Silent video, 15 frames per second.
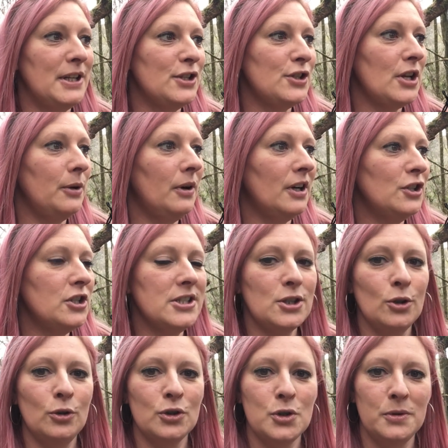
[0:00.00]
So I just
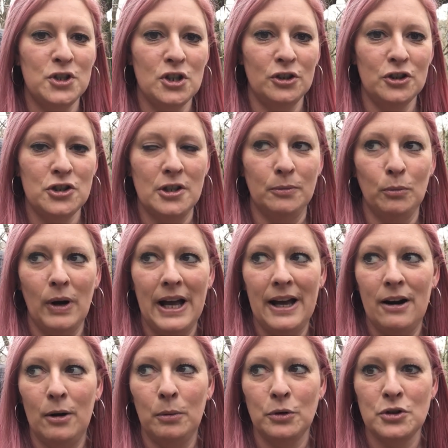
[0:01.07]
got to a junction
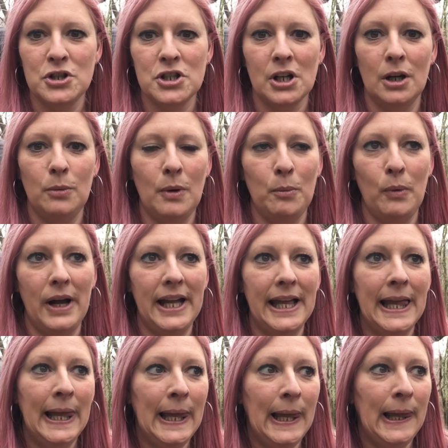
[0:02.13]
where I wanted to go one way,
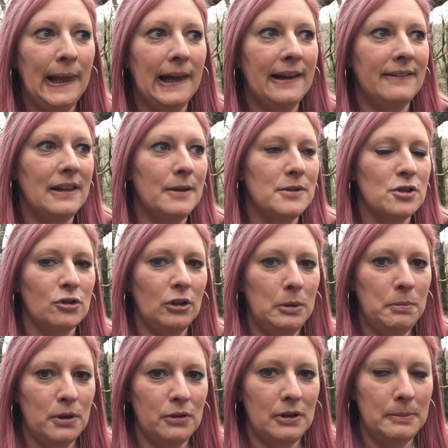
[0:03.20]
and there was a
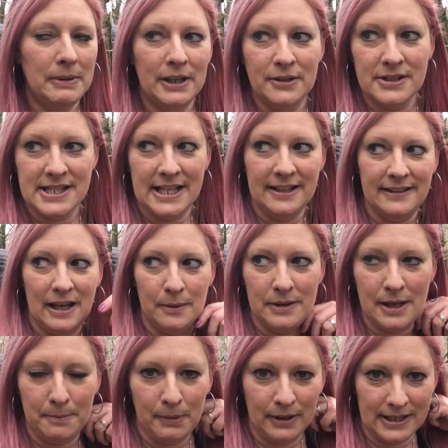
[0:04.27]
group of 3 blokes sitting there
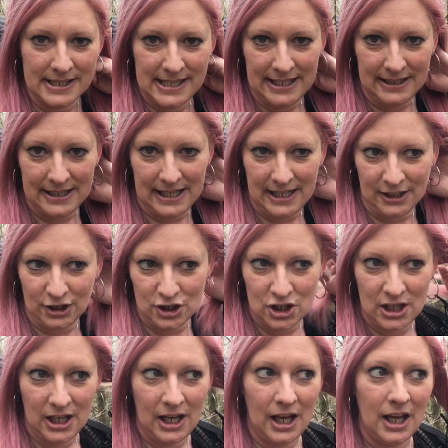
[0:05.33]
with their bikes eating their lunch,
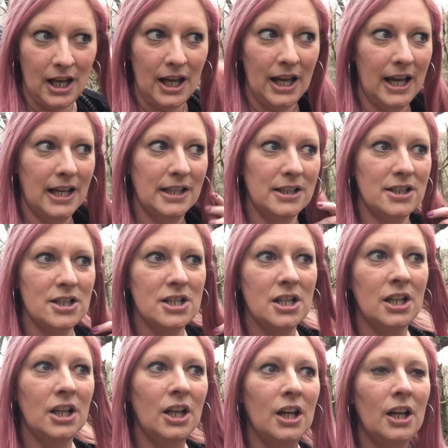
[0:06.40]
and
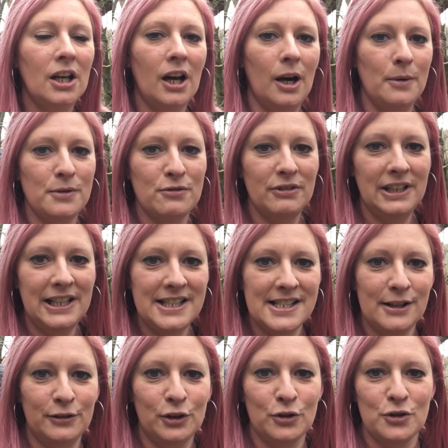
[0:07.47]
I really
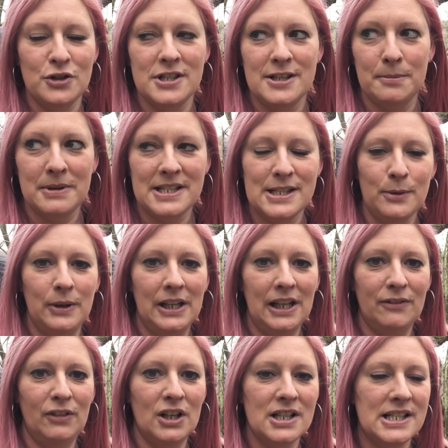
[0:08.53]
self-conscious of my
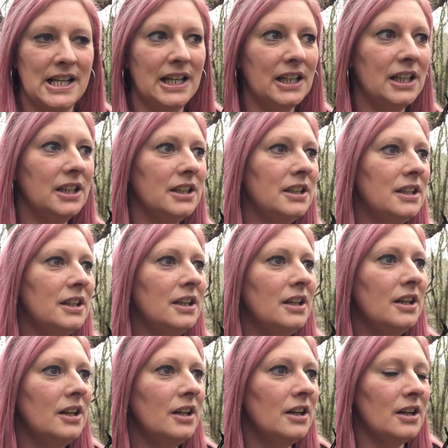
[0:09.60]
squeaking rucksack.
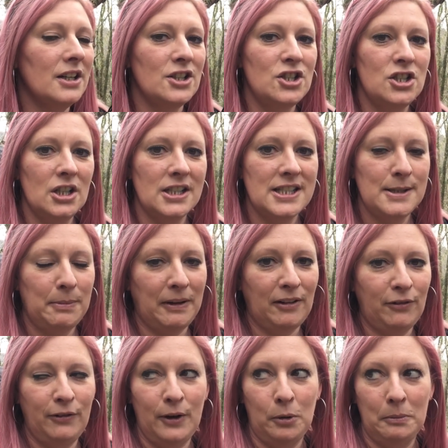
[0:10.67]
I'd just
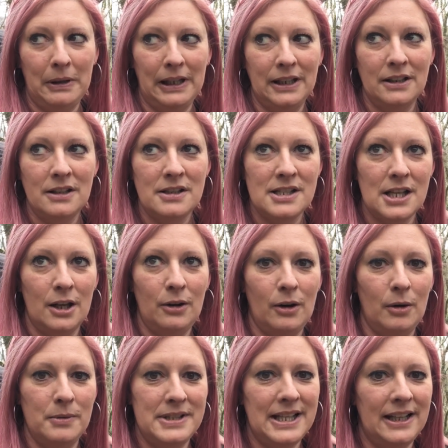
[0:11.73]
been filming, so
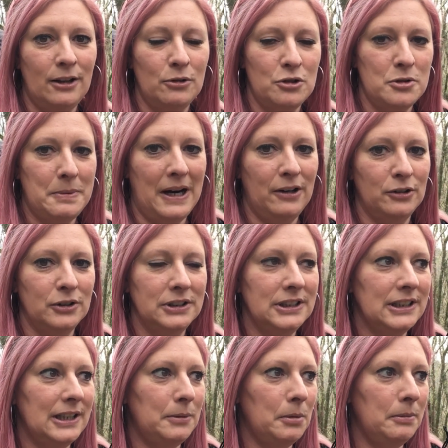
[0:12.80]
I was then ultra paranoid
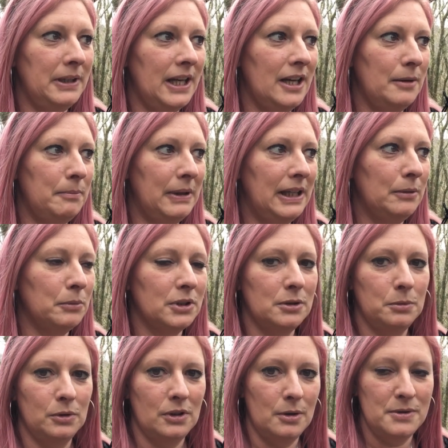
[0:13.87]
that they'd probably heard me and
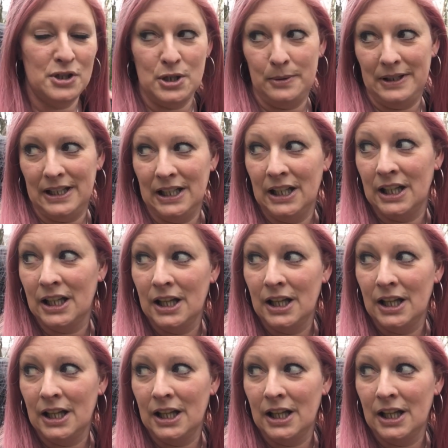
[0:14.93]
wondered what I was doing.